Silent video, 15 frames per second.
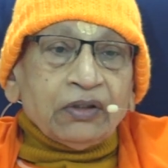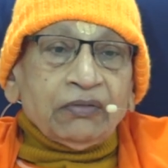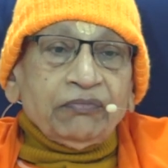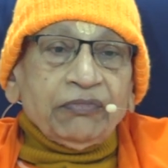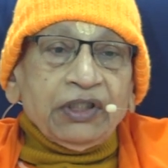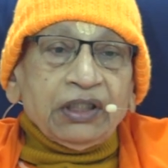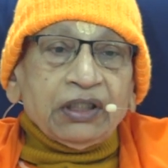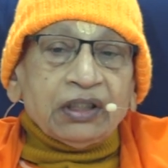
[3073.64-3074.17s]

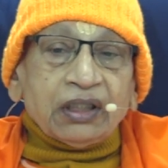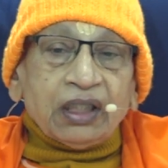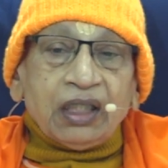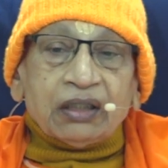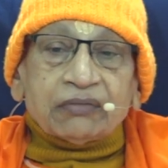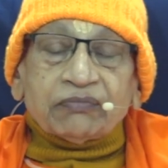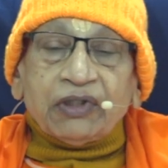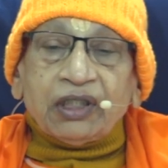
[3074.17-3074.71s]
meaning that
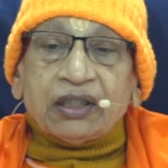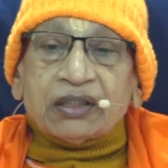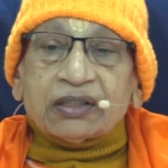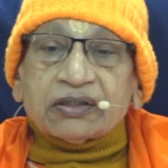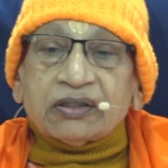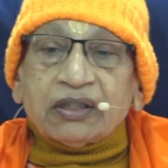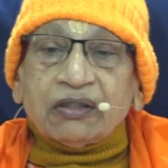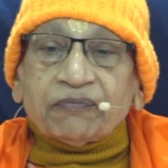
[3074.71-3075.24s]
Atma does
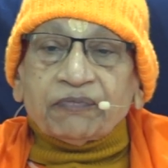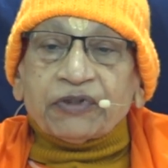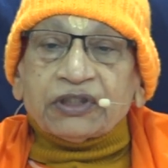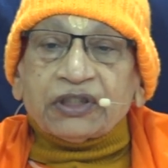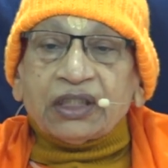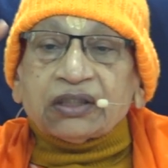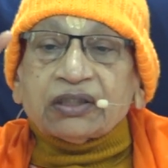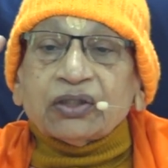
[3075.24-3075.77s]
not
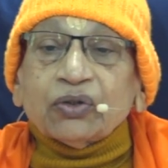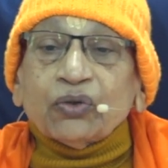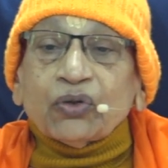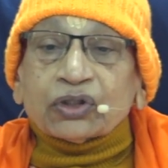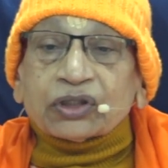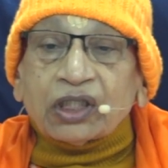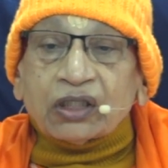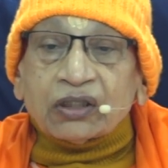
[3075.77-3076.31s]
possess the
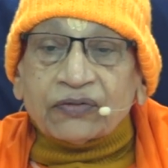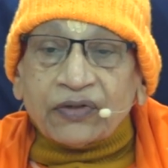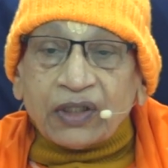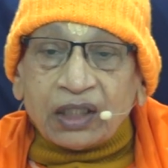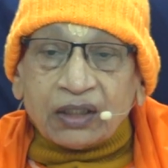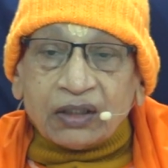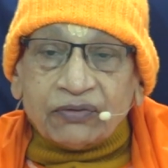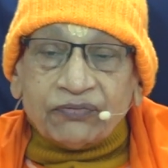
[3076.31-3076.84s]
doshas of
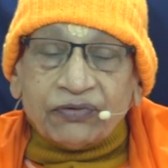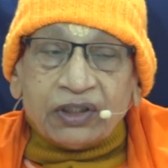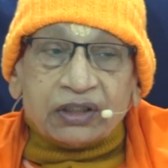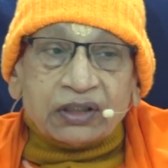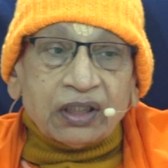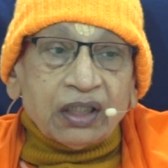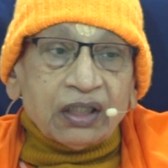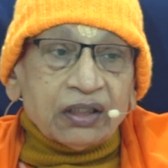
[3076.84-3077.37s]

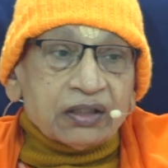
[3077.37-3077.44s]
ragadvesha,